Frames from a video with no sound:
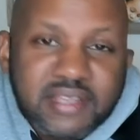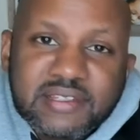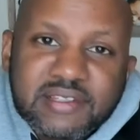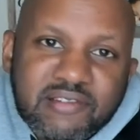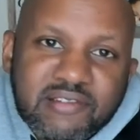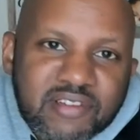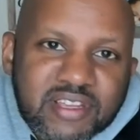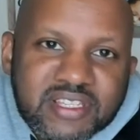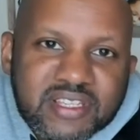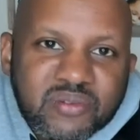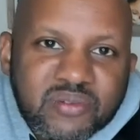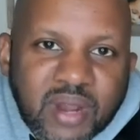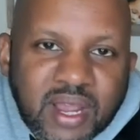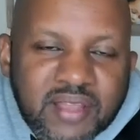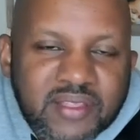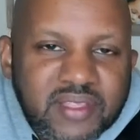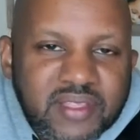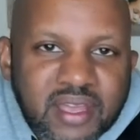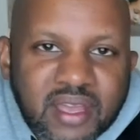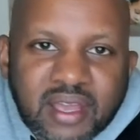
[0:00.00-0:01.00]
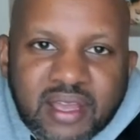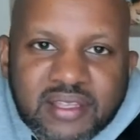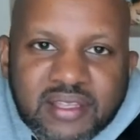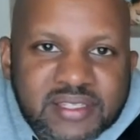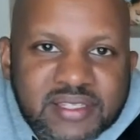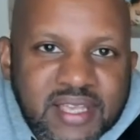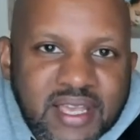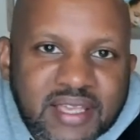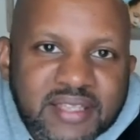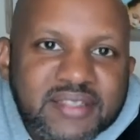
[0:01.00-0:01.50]
a reason why it
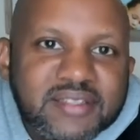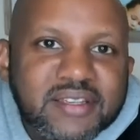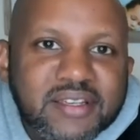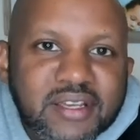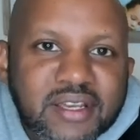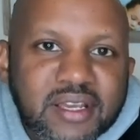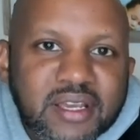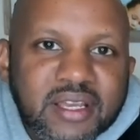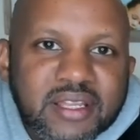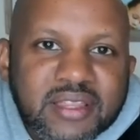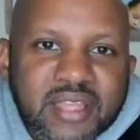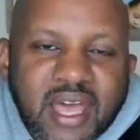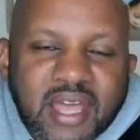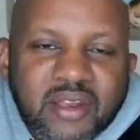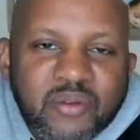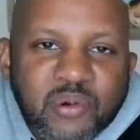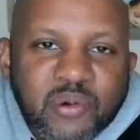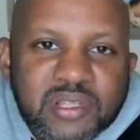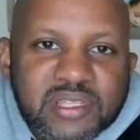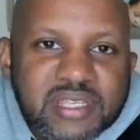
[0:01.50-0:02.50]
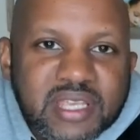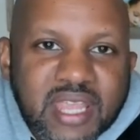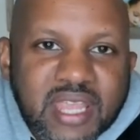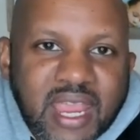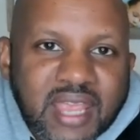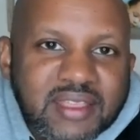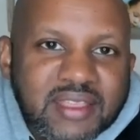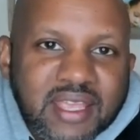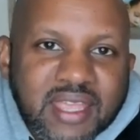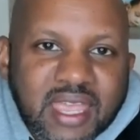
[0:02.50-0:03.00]
says that in order to
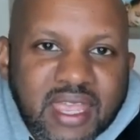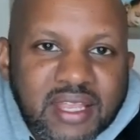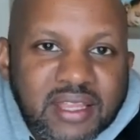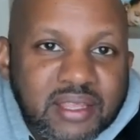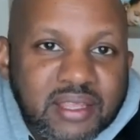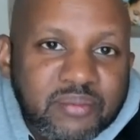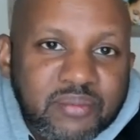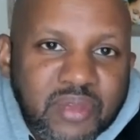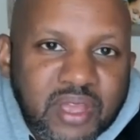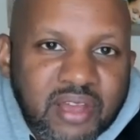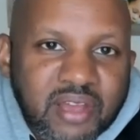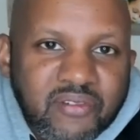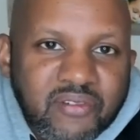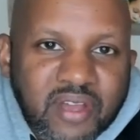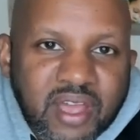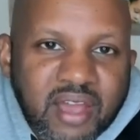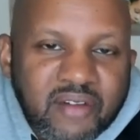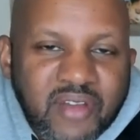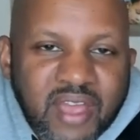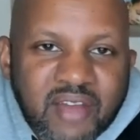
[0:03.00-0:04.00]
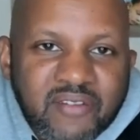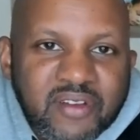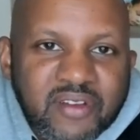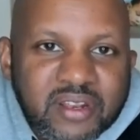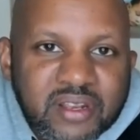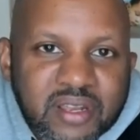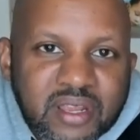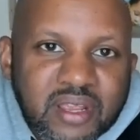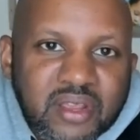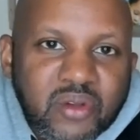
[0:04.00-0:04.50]
gain the kingdom of
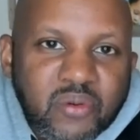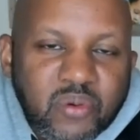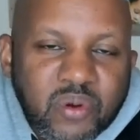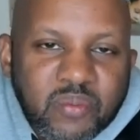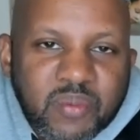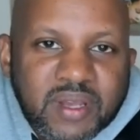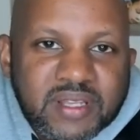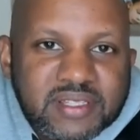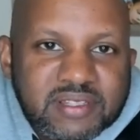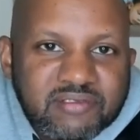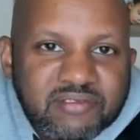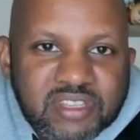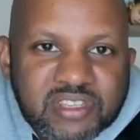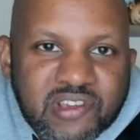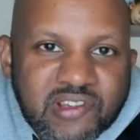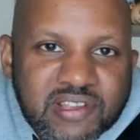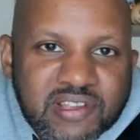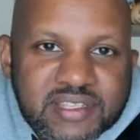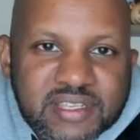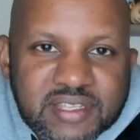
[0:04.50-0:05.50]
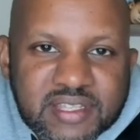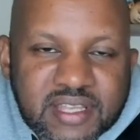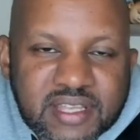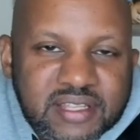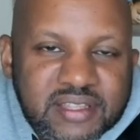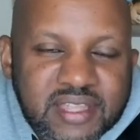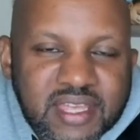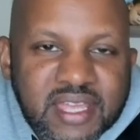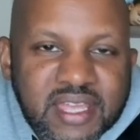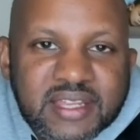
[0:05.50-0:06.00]
heaven, we must return to
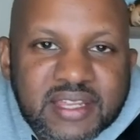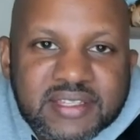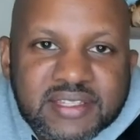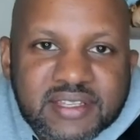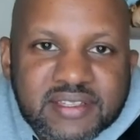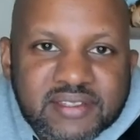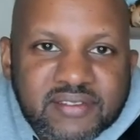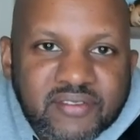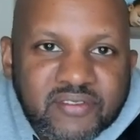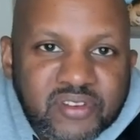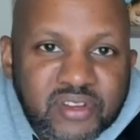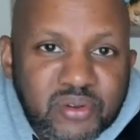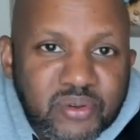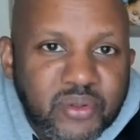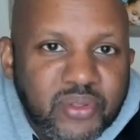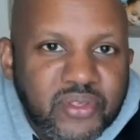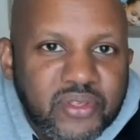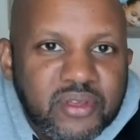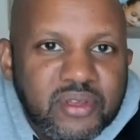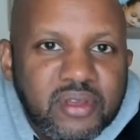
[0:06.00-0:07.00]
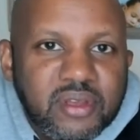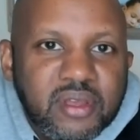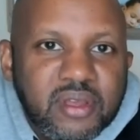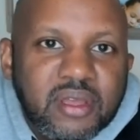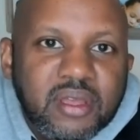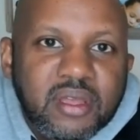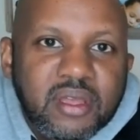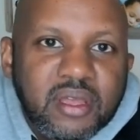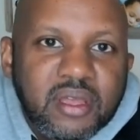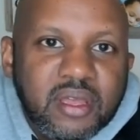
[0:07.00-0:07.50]
the innocence of youth.
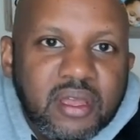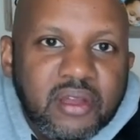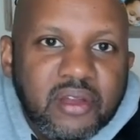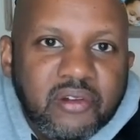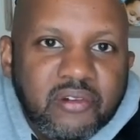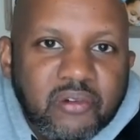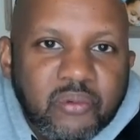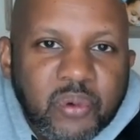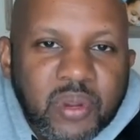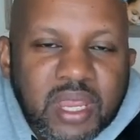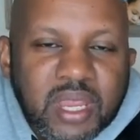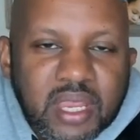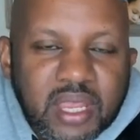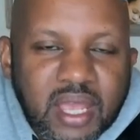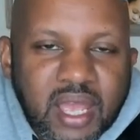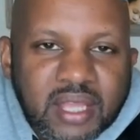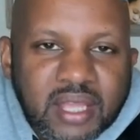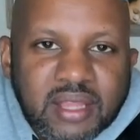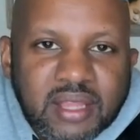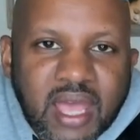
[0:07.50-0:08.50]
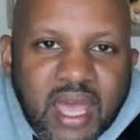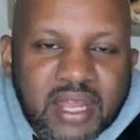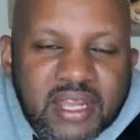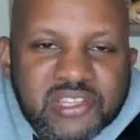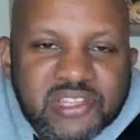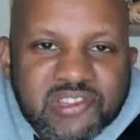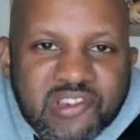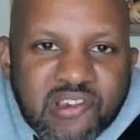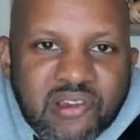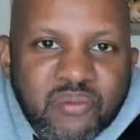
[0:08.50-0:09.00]
We at a
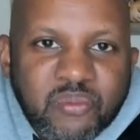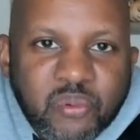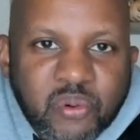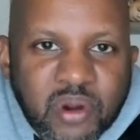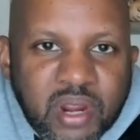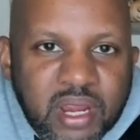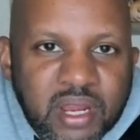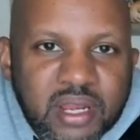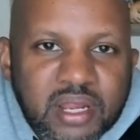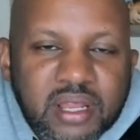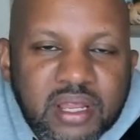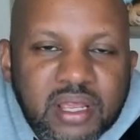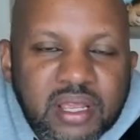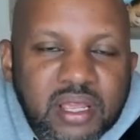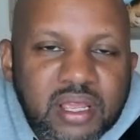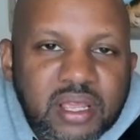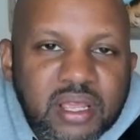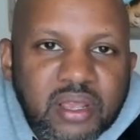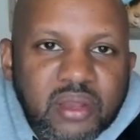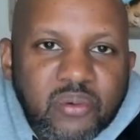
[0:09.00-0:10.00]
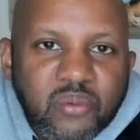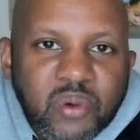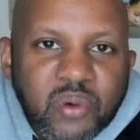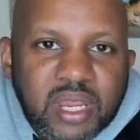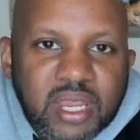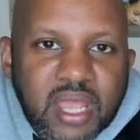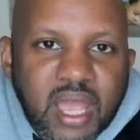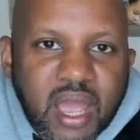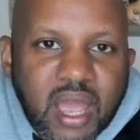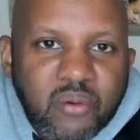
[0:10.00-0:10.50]
certain point,
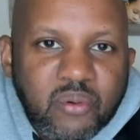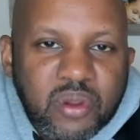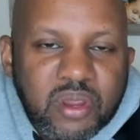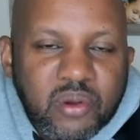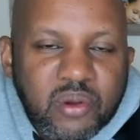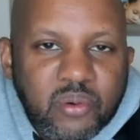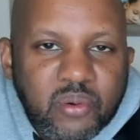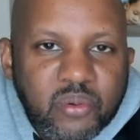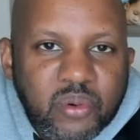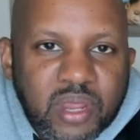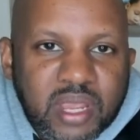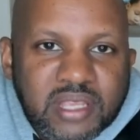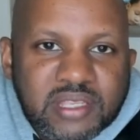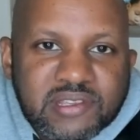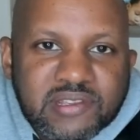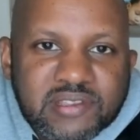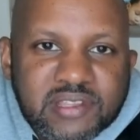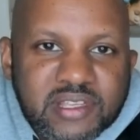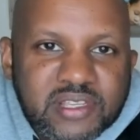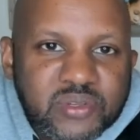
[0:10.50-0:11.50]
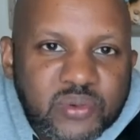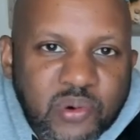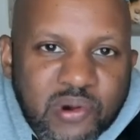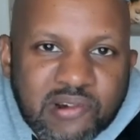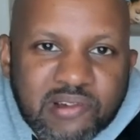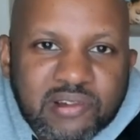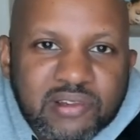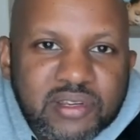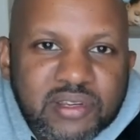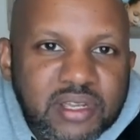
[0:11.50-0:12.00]
we entered this
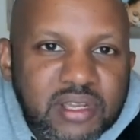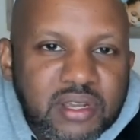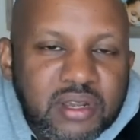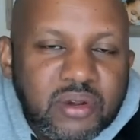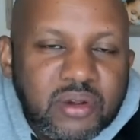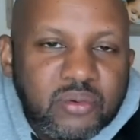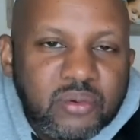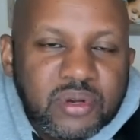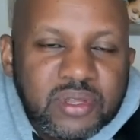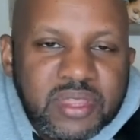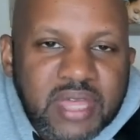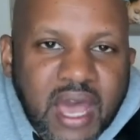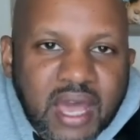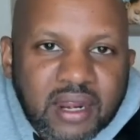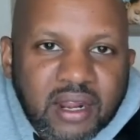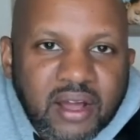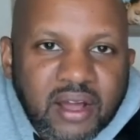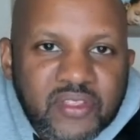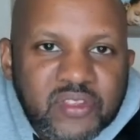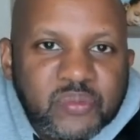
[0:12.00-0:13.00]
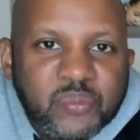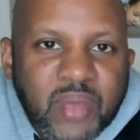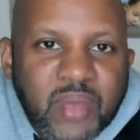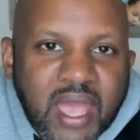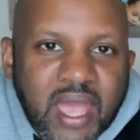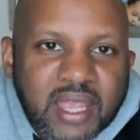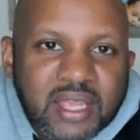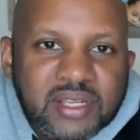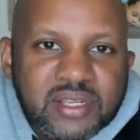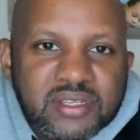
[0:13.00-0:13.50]
world without all this
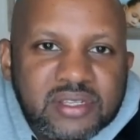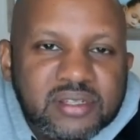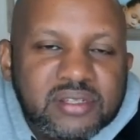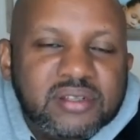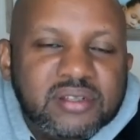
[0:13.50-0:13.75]
baggage,